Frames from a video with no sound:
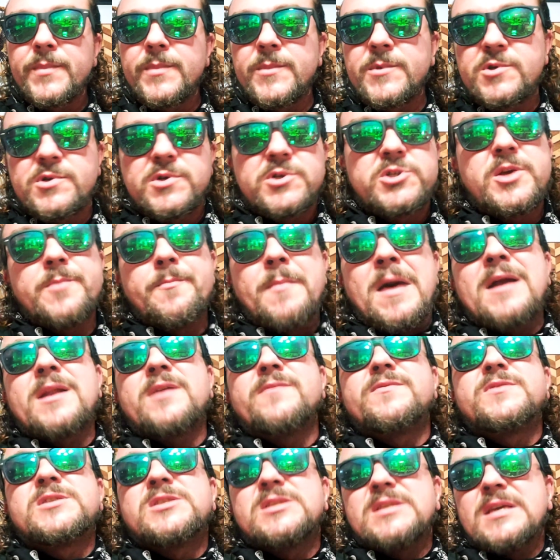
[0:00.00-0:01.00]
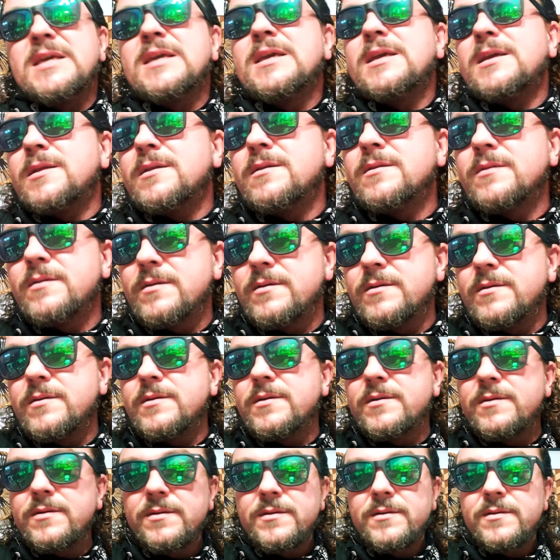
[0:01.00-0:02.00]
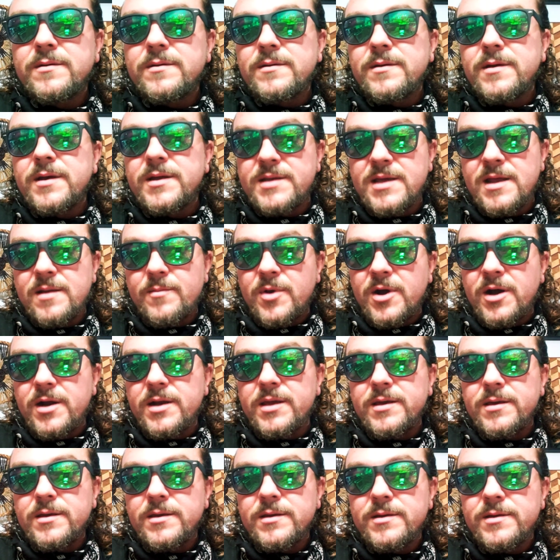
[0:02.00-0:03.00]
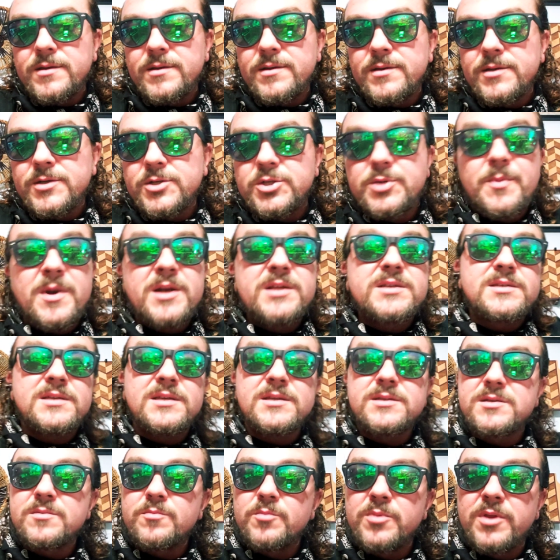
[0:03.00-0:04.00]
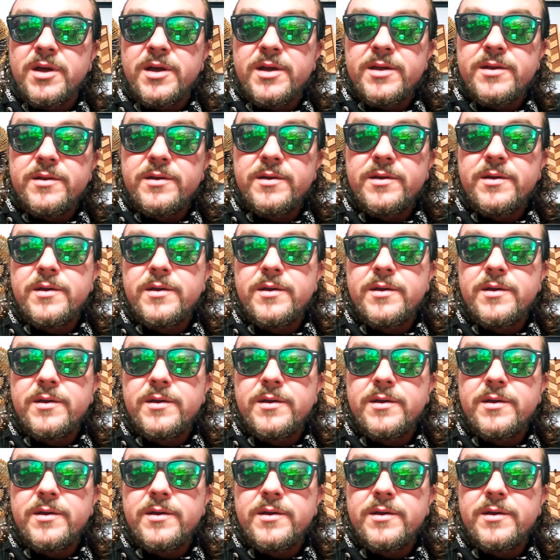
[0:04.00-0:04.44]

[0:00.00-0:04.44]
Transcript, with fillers: So she might have seen a dead body. She might have seen some blood.